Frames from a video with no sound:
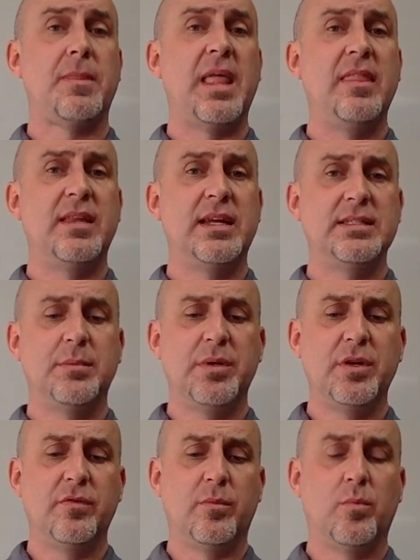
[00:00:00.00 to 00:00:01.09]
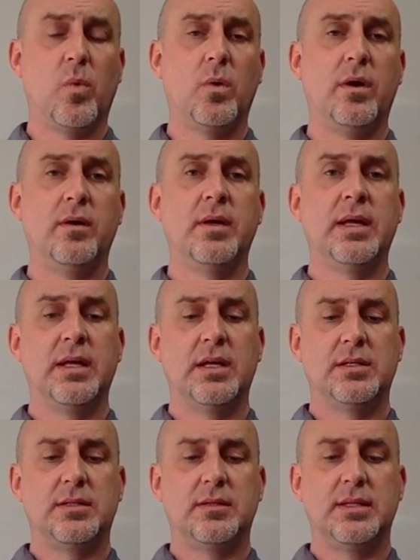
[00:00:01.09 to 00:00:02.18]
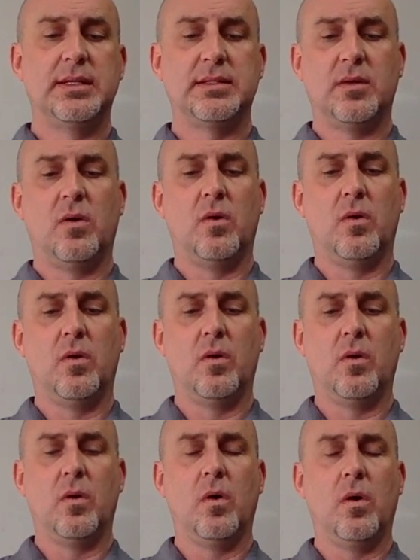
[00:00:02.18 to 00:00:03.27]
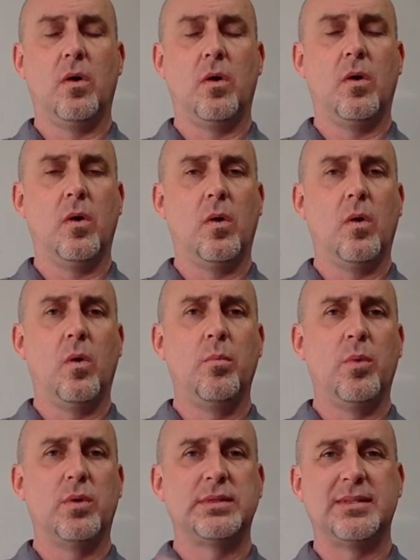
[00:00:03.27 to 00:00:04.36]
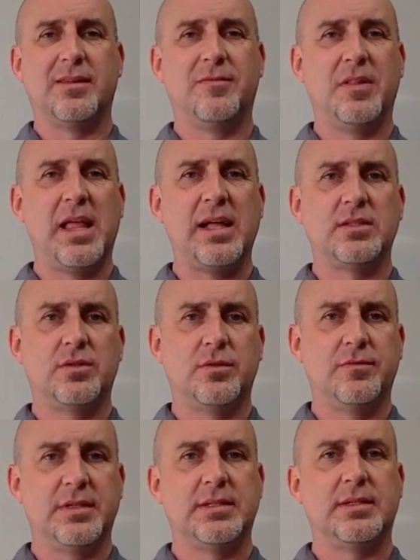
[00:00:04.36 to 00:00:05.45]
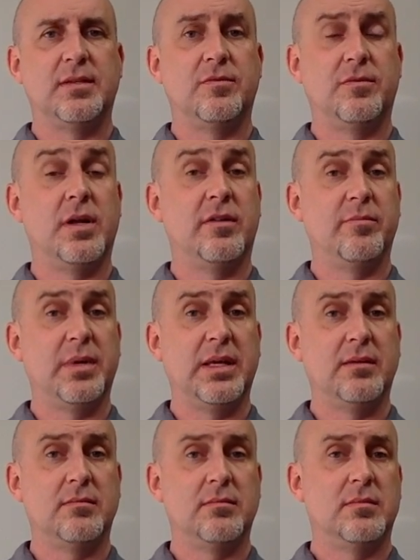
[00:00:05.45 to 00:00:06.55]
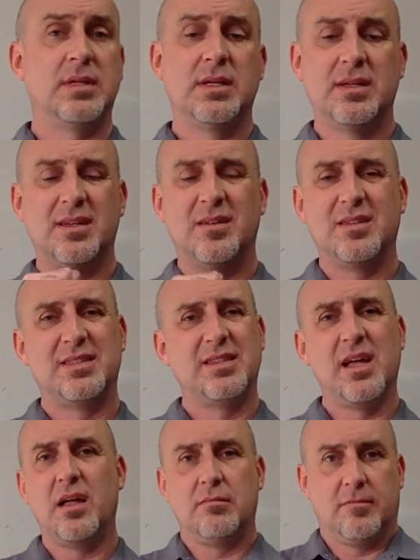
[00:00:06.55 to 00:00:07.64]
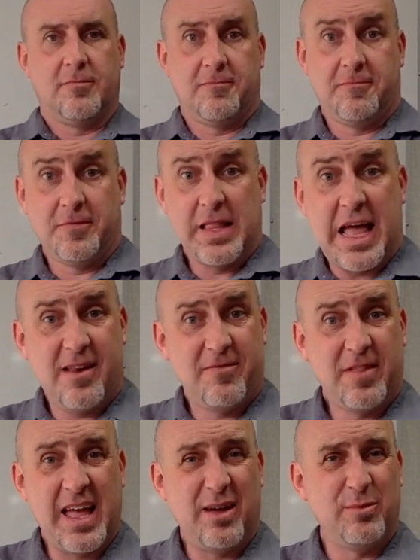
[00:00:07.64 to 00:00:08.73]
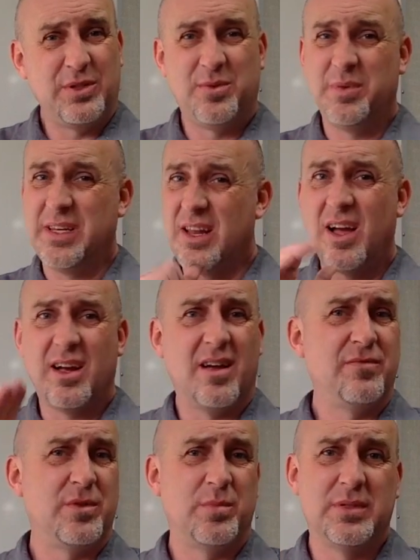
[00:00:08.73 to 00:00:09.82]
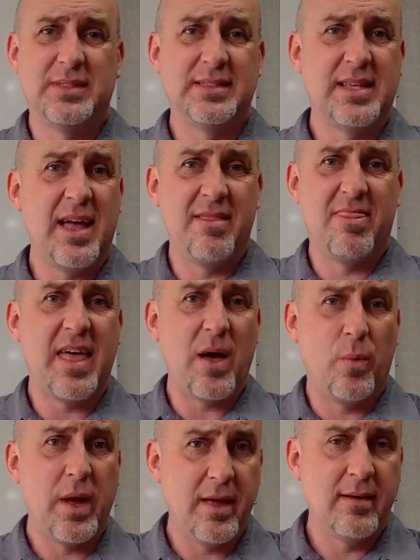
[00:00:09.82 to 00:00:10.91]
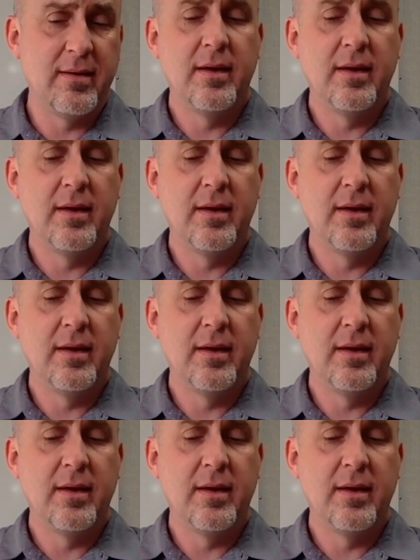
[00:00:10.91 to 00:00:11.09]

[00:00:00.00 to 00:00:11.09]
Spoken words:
And then I tip it over more so that it's almost a flat surface in front of me. It's not flat, which would be not comfortable to sign that way.